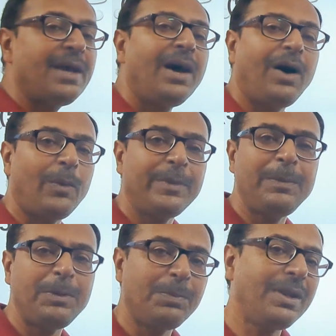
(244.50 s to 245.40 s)
hain, how
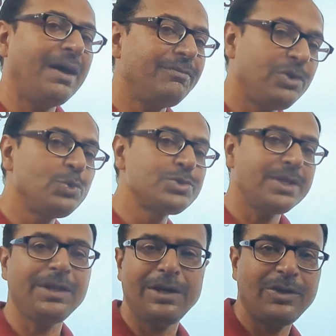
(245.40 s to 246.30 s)
many people have you
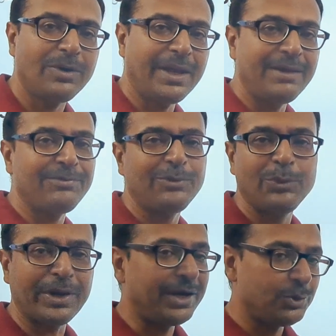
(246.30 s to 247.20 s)
seen in your life
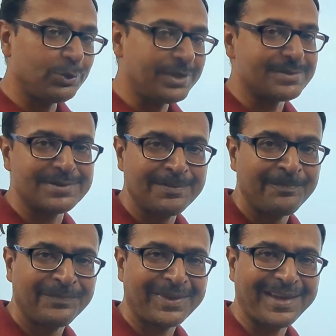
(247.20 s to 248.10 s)
who can do this?
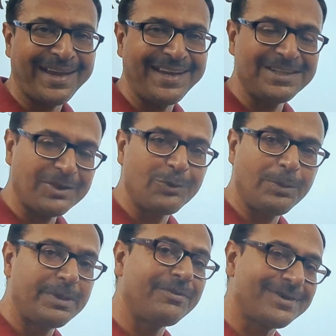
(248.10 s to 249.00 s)
I think you
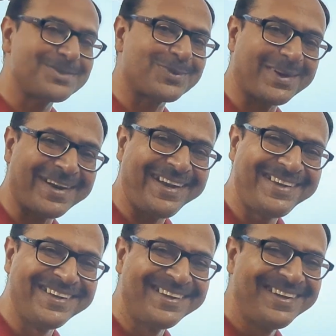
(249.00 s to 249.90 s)
will be the first one, right?